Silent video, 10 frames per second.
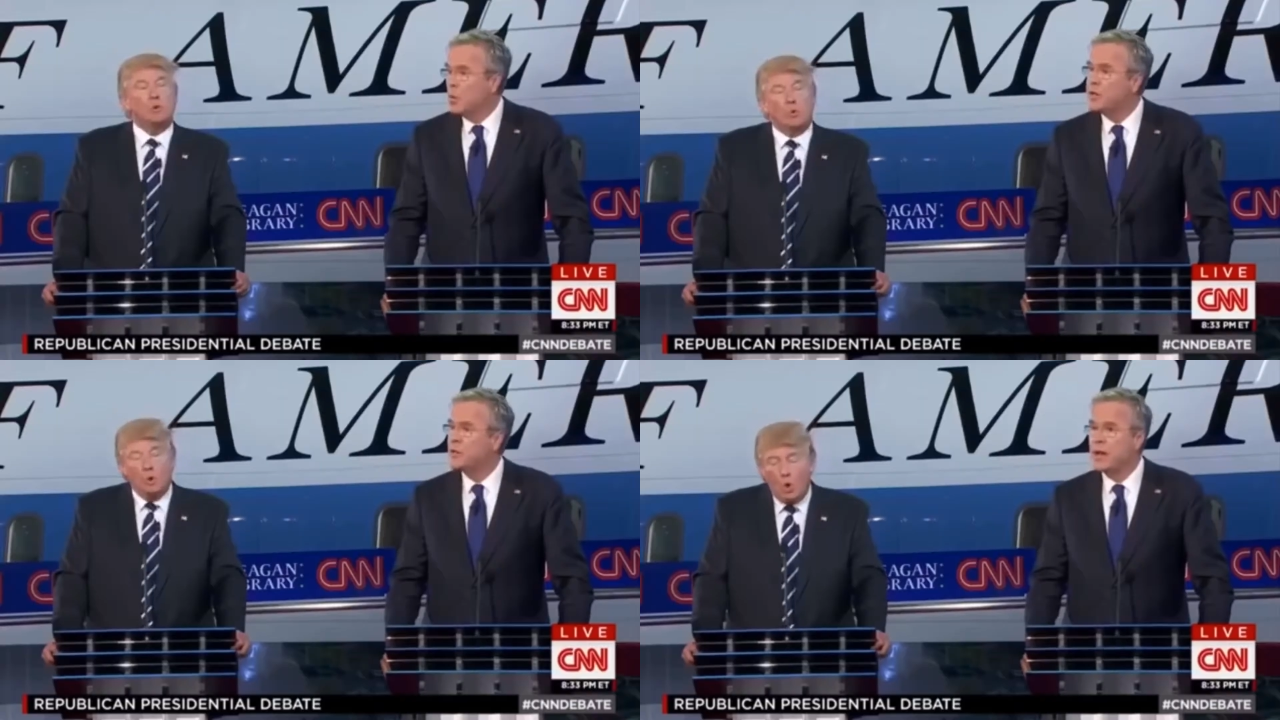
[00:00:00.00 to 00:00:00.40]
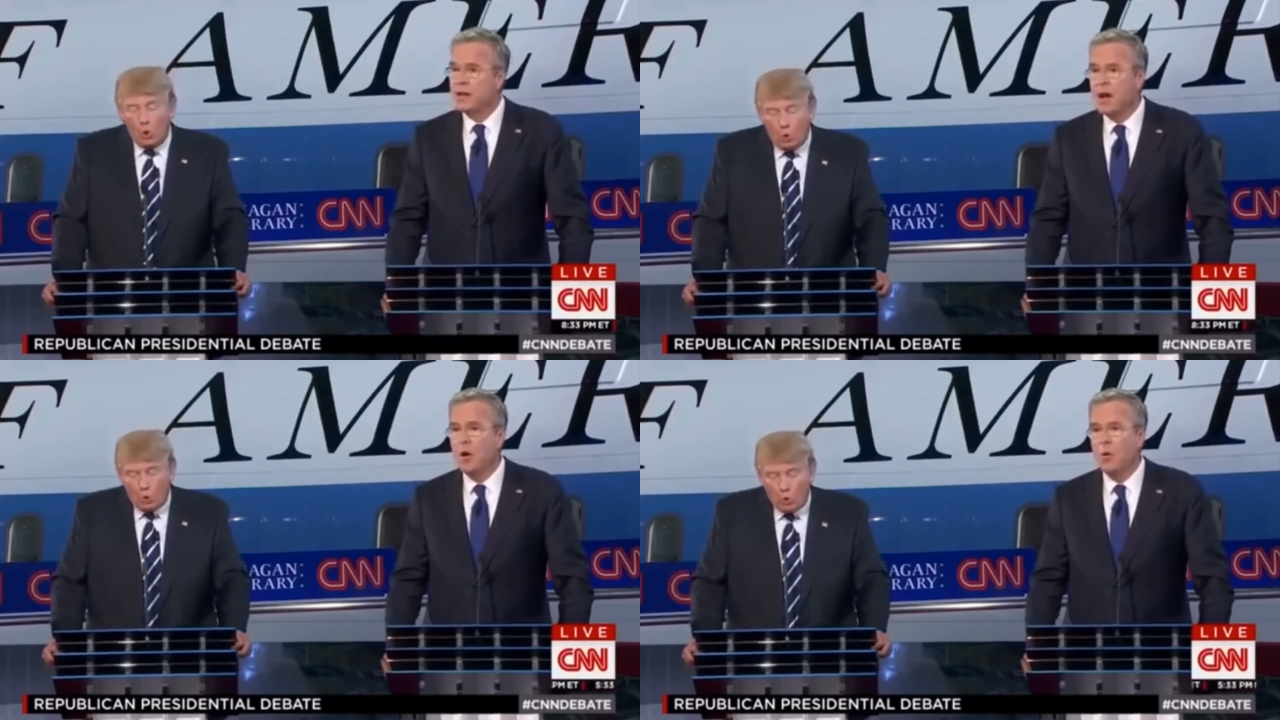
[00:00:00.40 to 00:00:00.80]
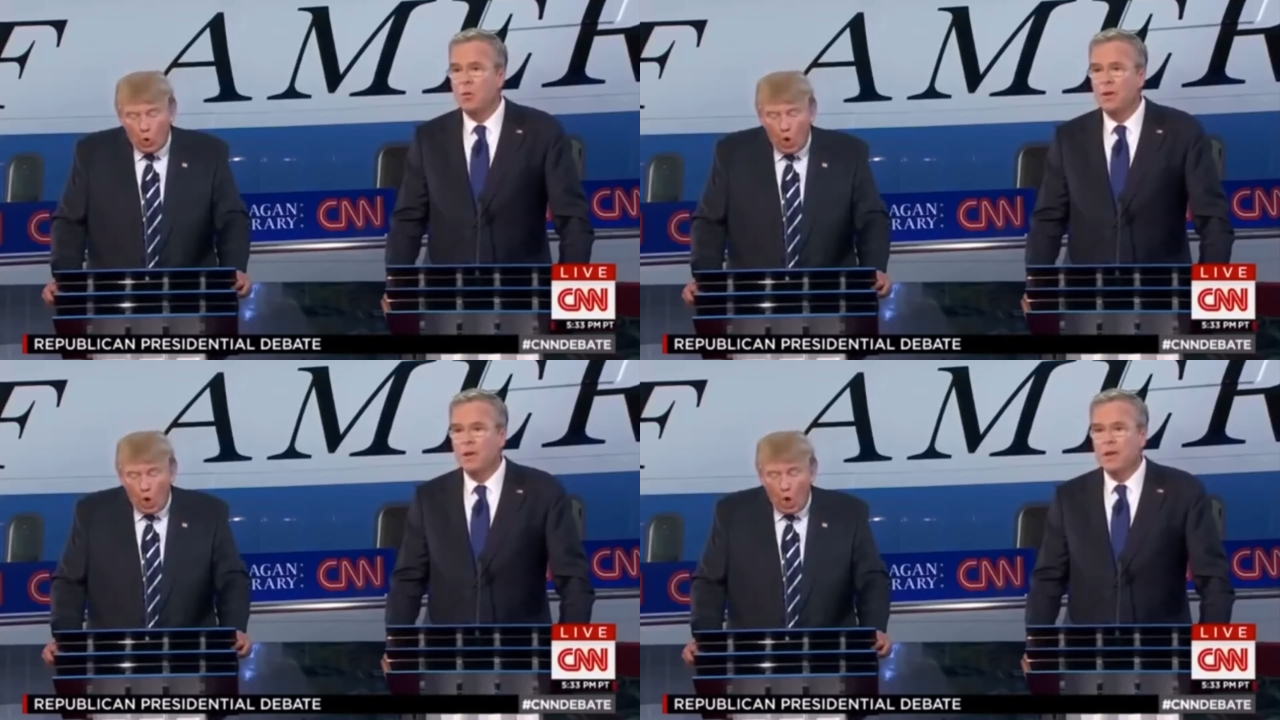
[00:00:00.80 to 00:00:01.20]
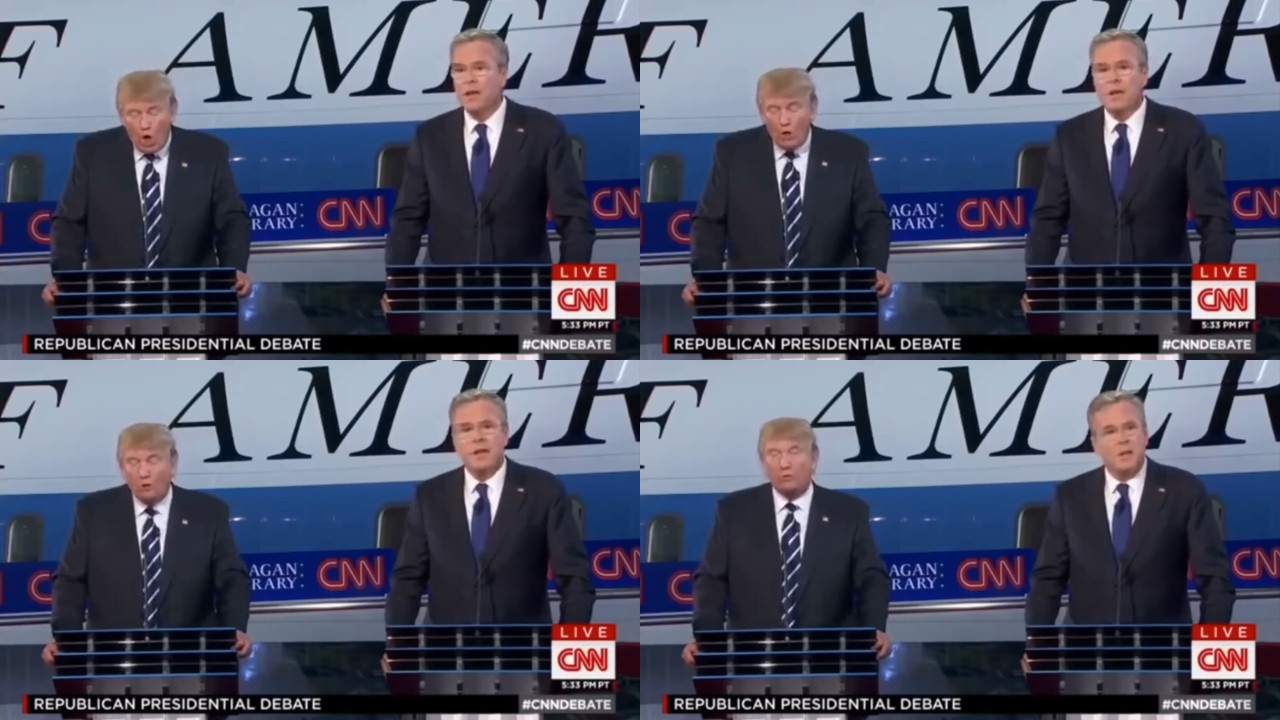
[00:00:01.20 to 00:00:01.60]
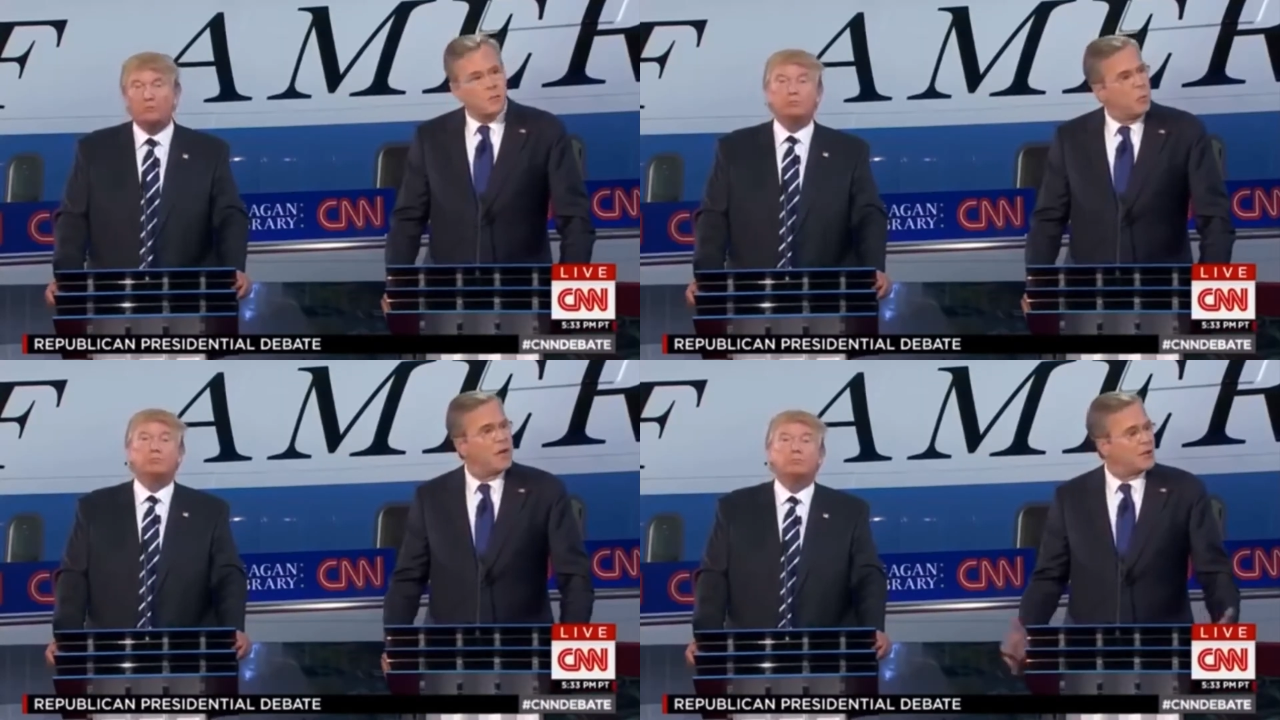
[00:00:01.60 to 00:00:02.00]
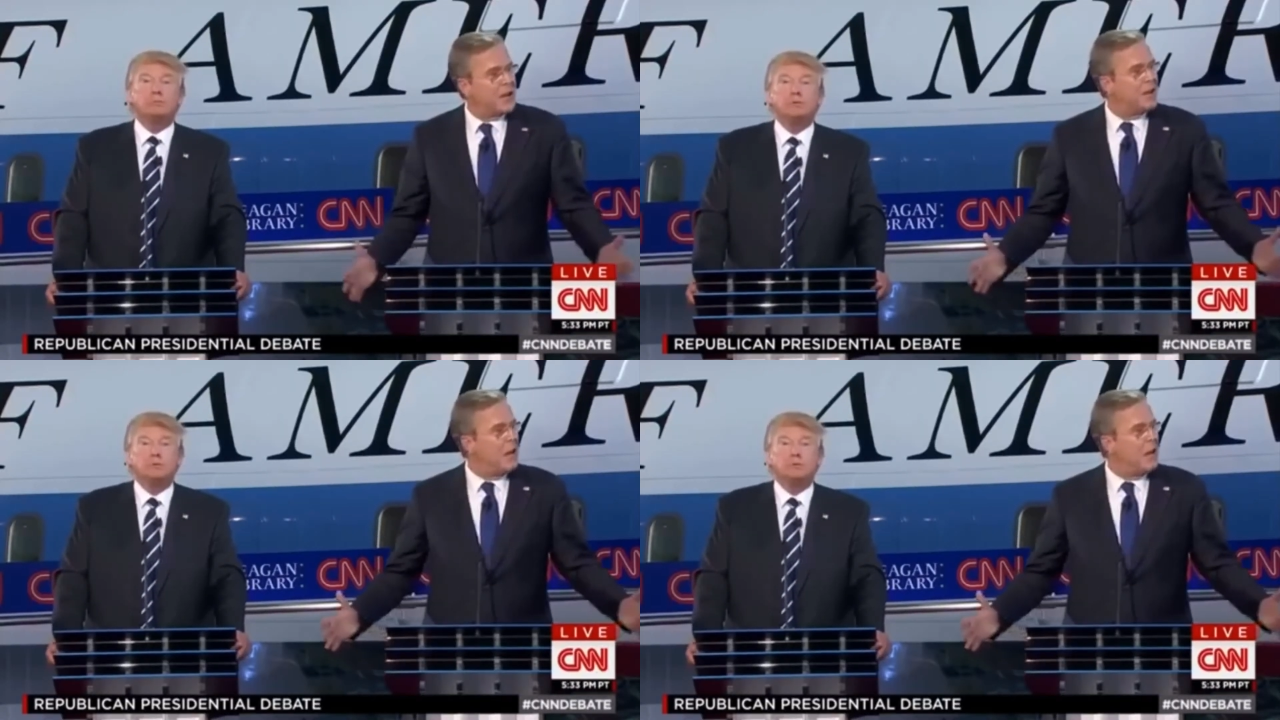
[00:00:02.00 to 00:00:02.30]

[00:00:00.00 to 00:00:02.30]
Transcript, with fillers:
Speaker 1: We said no. Wrong. We said